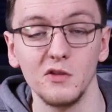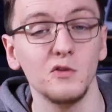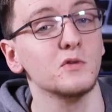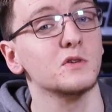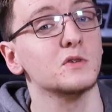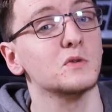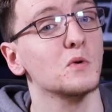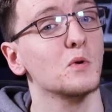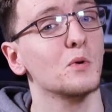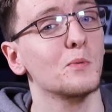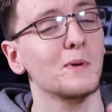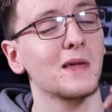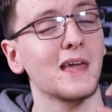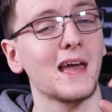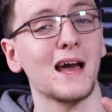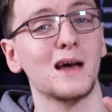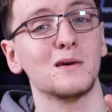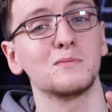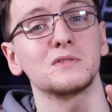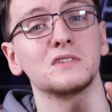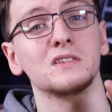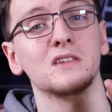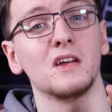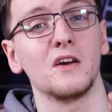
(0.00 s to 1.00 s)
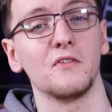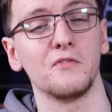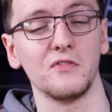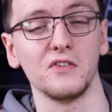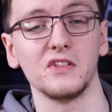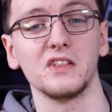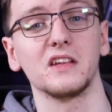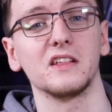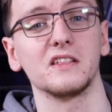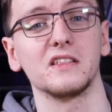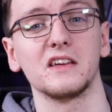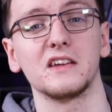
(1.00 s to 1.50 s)
Those will be Amazon
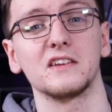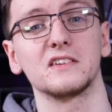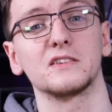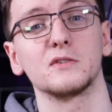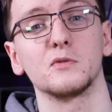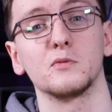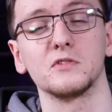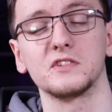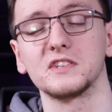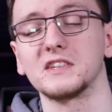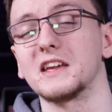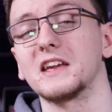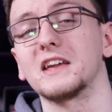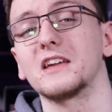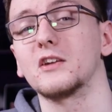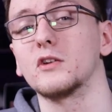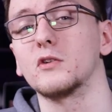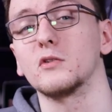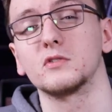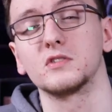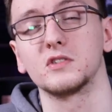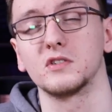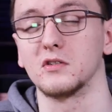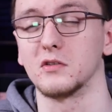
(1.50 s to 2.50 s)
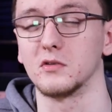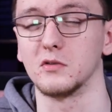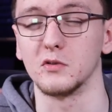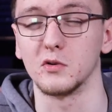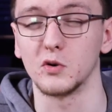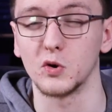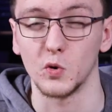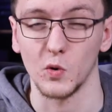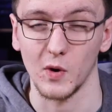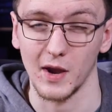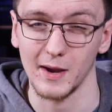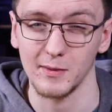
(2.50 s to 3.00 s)
affiliate links that will take you to your
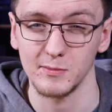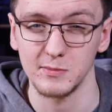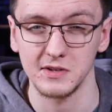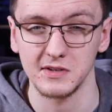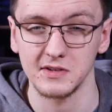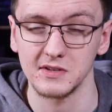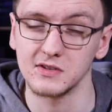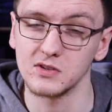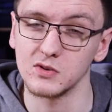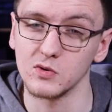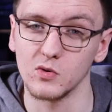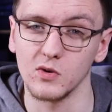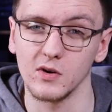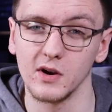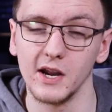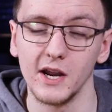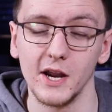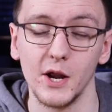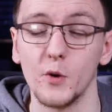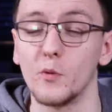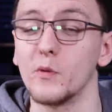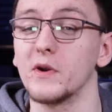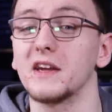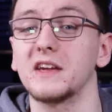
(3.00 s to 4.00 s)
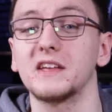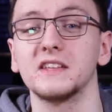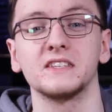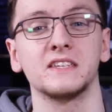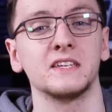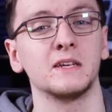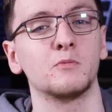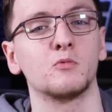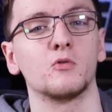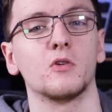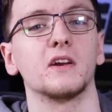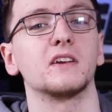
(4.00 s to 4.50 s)
local Amazon store where you can
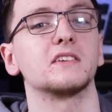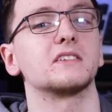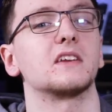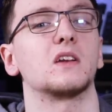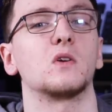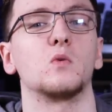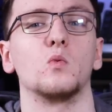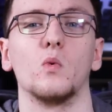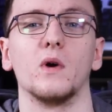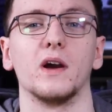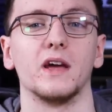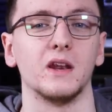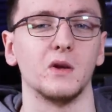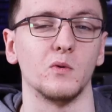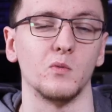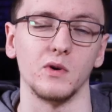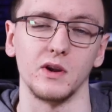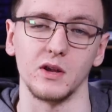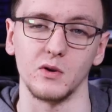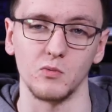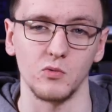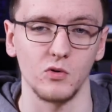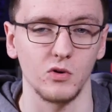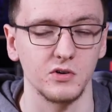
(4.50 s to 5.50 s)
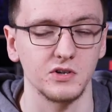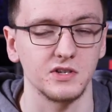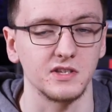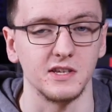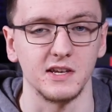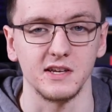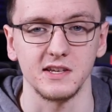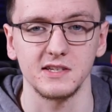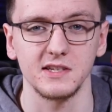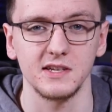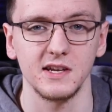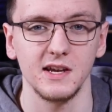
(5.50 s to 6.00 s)
see pricing when and where you watch
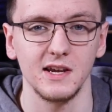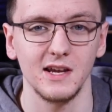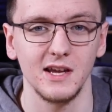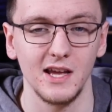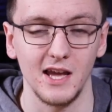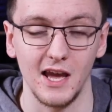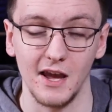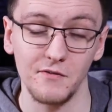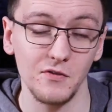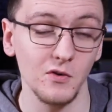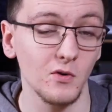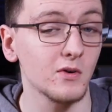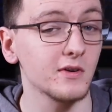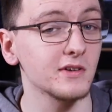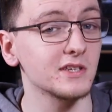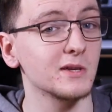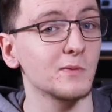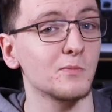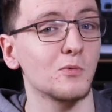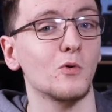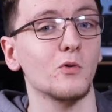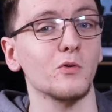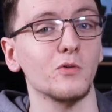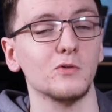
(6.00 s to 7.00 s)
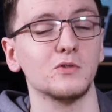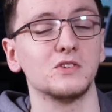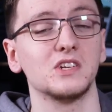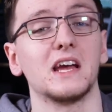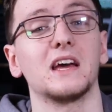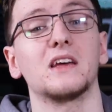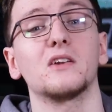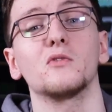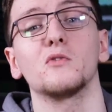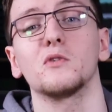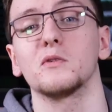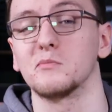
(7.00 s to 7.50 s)
this. If you want to support the
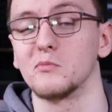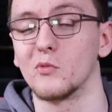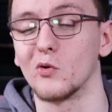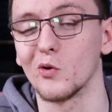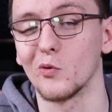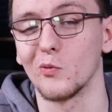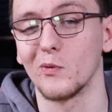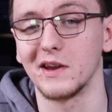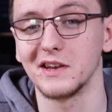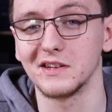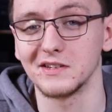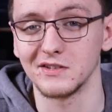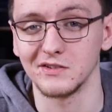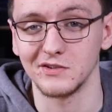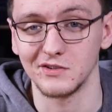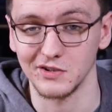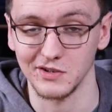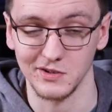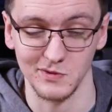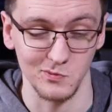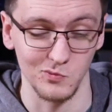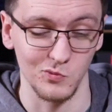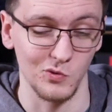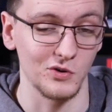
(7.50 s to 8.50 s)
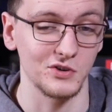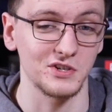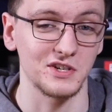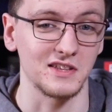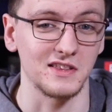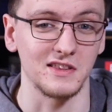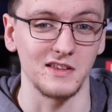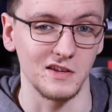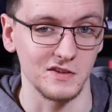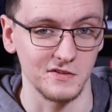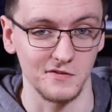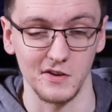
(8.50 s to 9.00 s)
channel in more ways than just
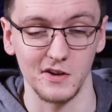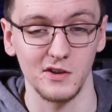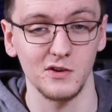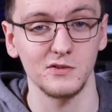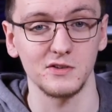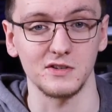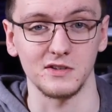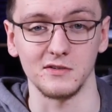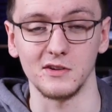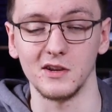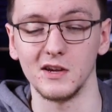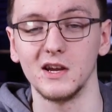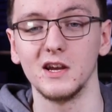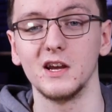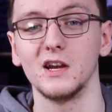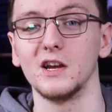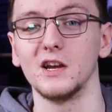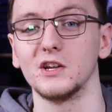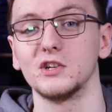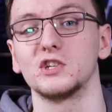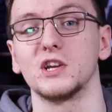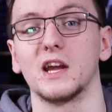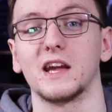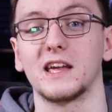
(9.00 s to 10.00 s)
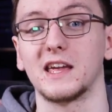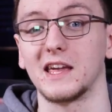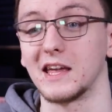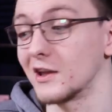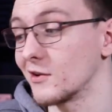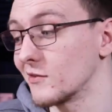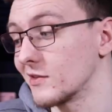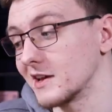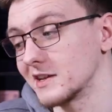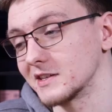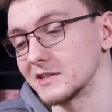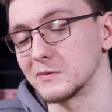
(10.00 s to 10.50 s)
watching these videos and
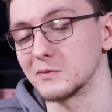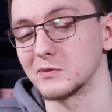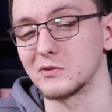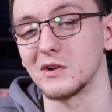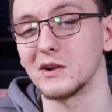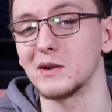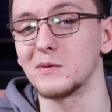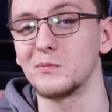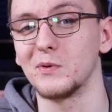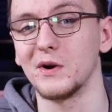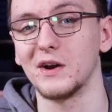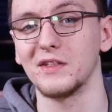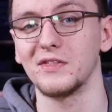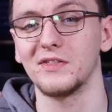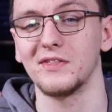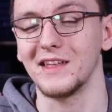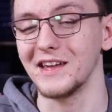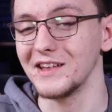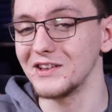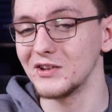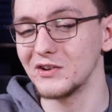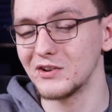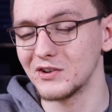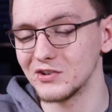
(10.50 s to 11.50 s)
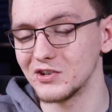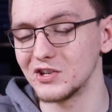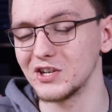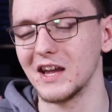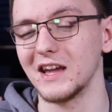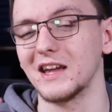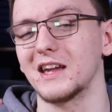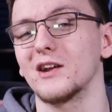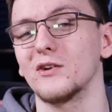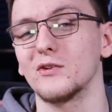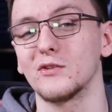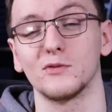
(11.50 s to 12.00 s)
checking out that subscribe subscribe button, then you can
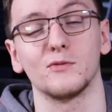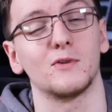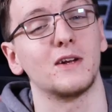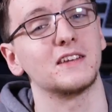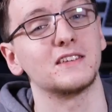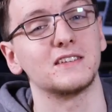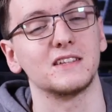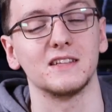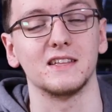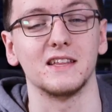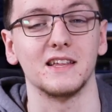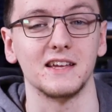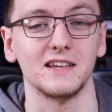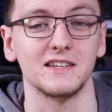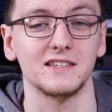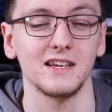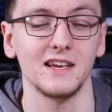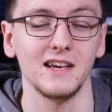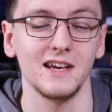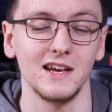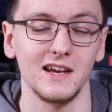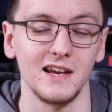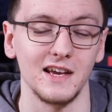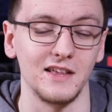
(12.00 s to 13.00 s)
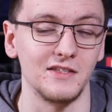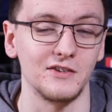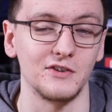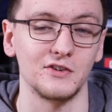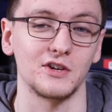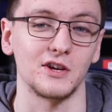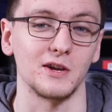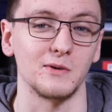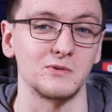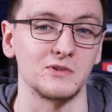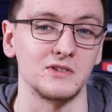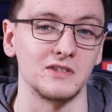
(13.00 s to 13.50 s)
check out the rest of the links in the
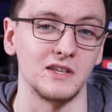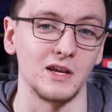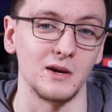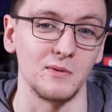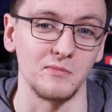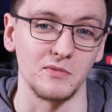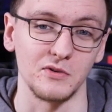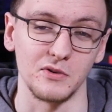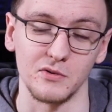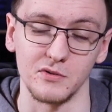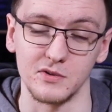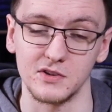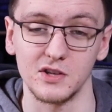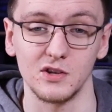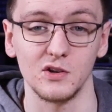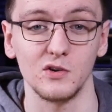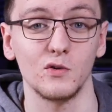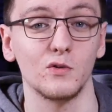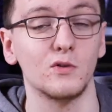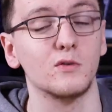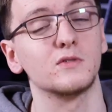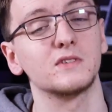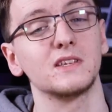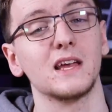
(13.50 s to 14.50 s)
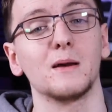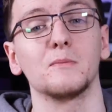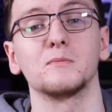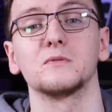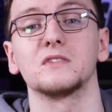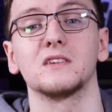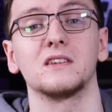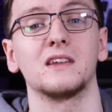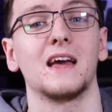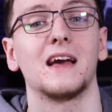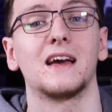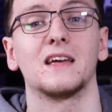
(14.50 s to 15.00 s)
description down below too. There's
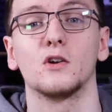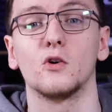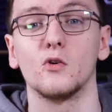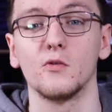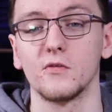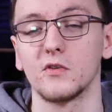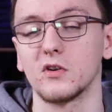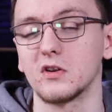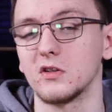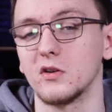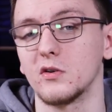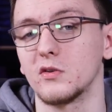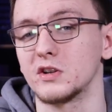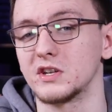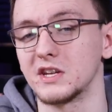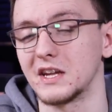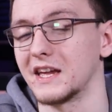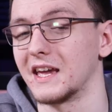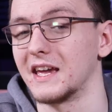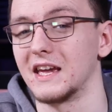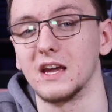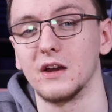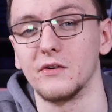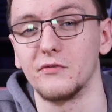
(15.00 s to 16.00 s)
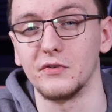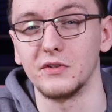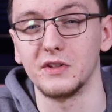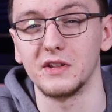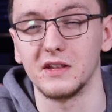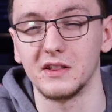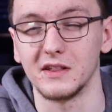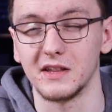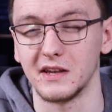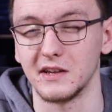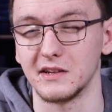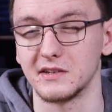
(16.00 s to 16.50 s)
Amazon and Overclockers UK
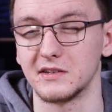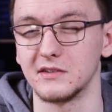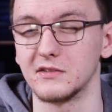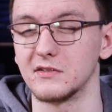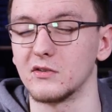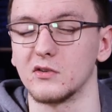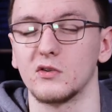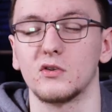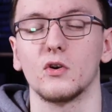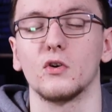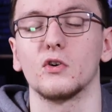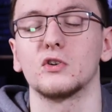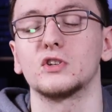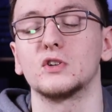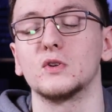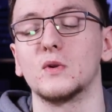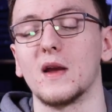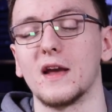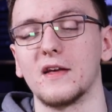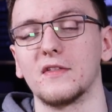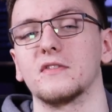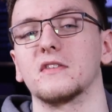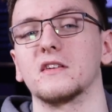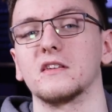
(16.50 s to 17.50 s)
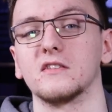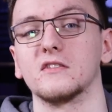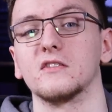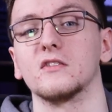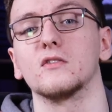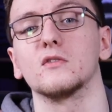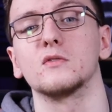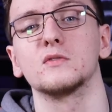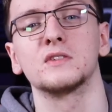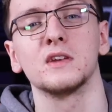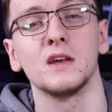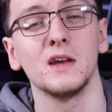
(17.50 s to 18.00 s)
affiliate links that don't cost you anything to
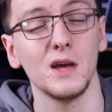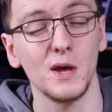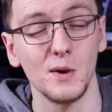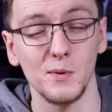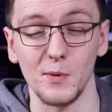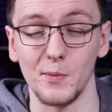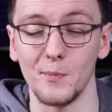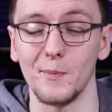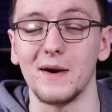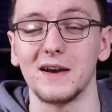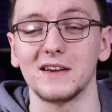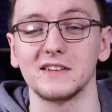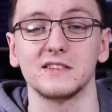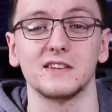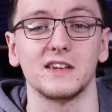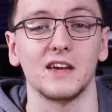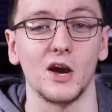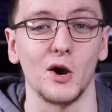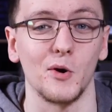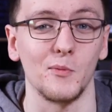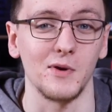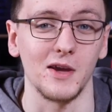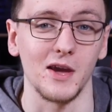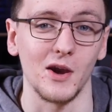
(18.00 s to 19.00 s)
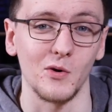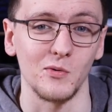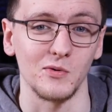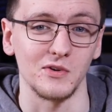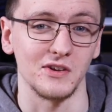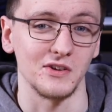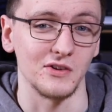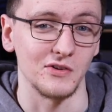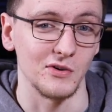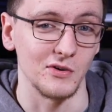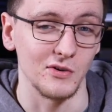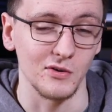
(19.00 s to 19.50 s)
use, but massively help me out when
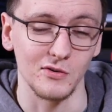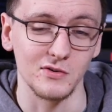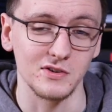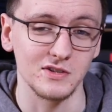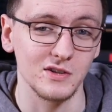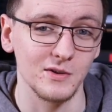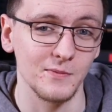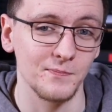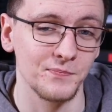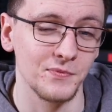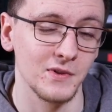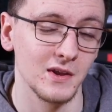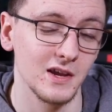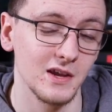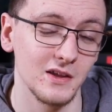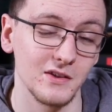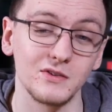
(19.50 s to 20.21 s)
you do use them.